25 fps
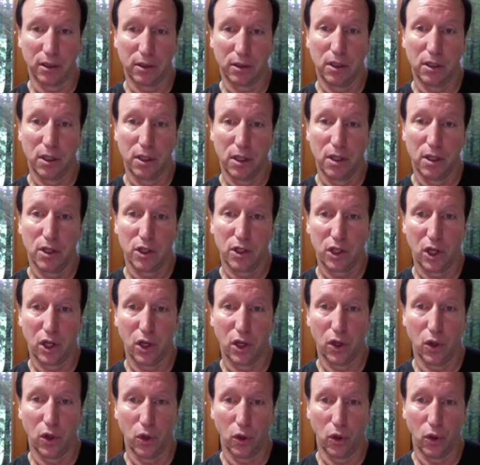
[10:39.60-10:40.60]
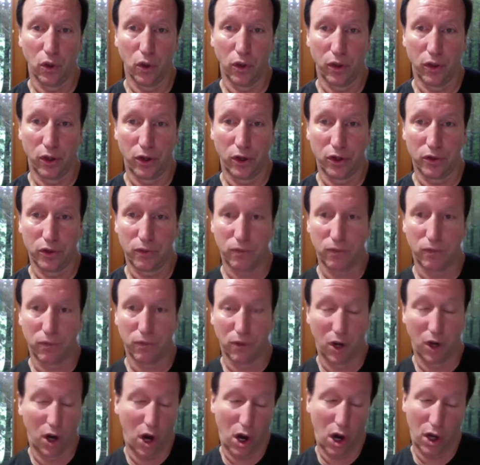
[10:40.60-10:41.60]
So there
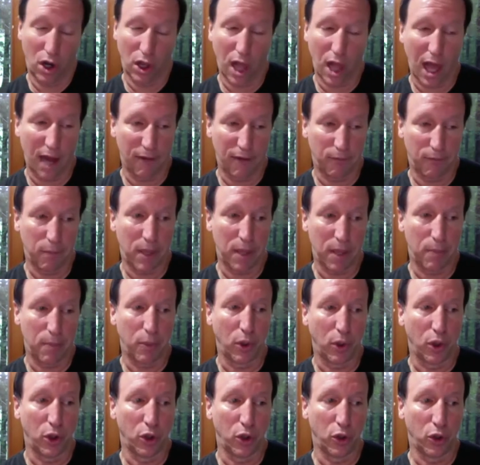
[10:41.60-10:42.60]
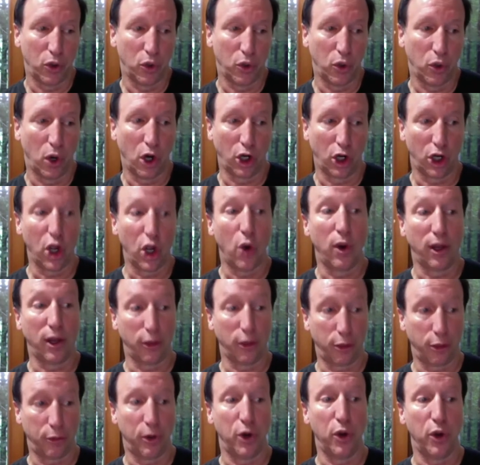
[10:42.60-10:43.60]
are a lot of people who are going
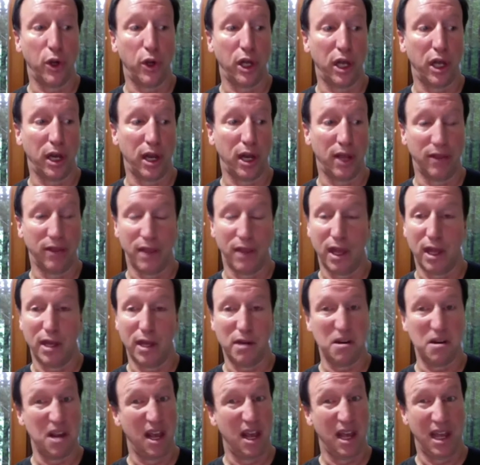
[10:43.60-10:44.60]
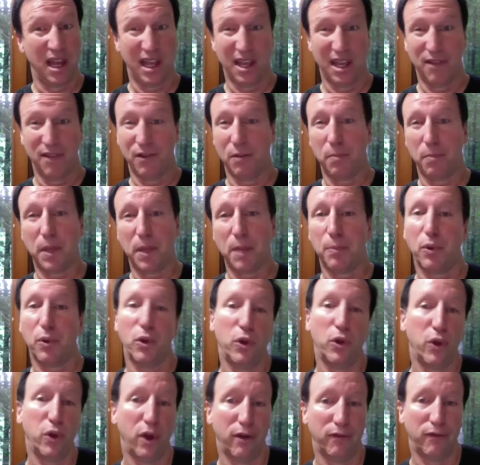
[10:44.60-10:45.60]
through it. And then even people who
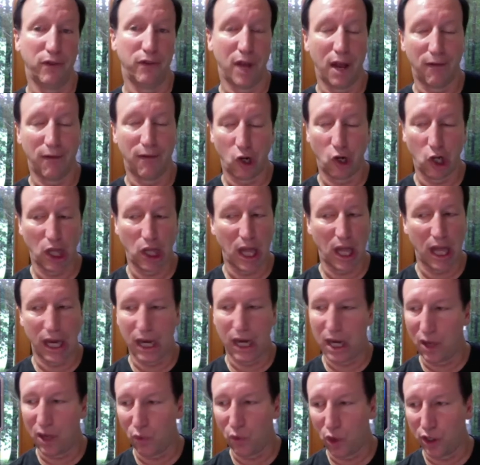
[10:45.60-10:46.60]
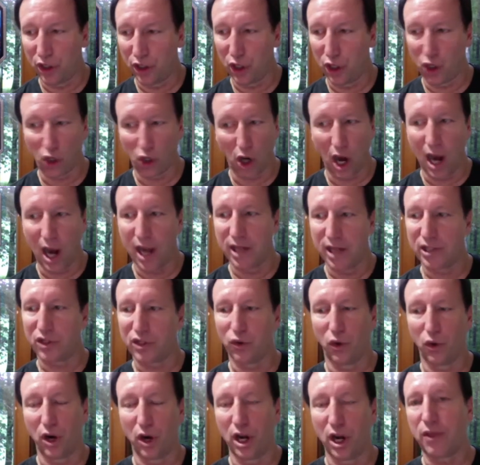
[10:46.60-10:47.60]
have never led anyone to Christ or
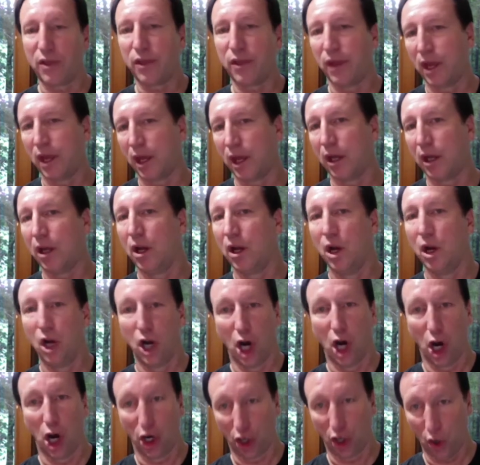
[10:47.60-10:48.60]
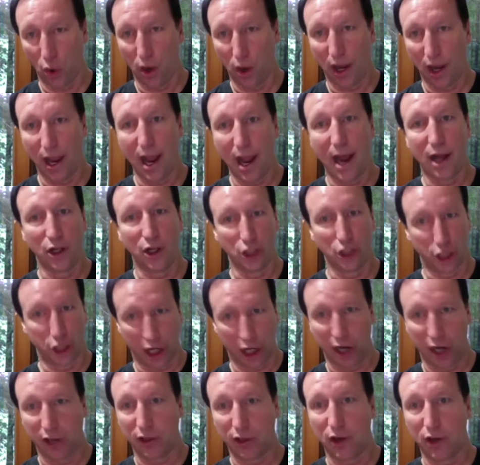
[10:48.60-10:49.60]
anything are going out,
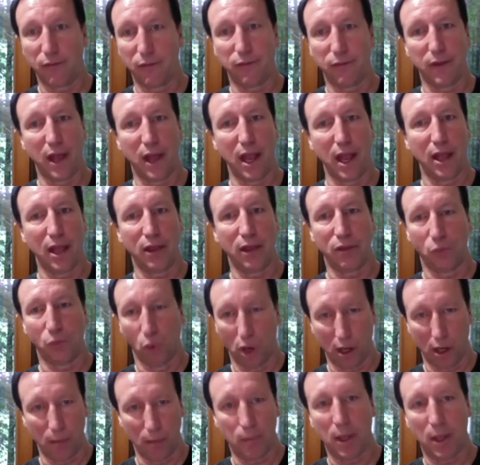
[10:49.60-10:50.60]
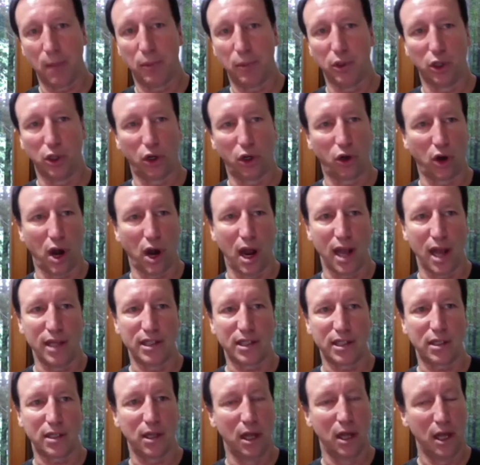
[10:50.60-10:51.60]
sharing their faith, winning people to
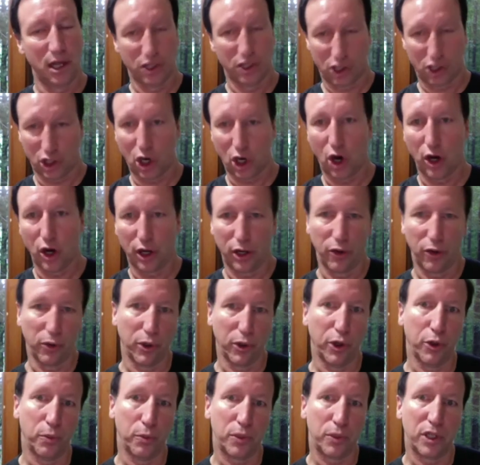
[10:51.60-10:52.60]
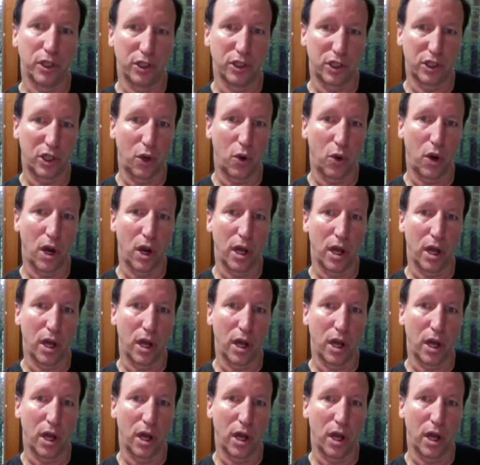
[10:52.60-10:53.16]
Christ, starting groups, and so on.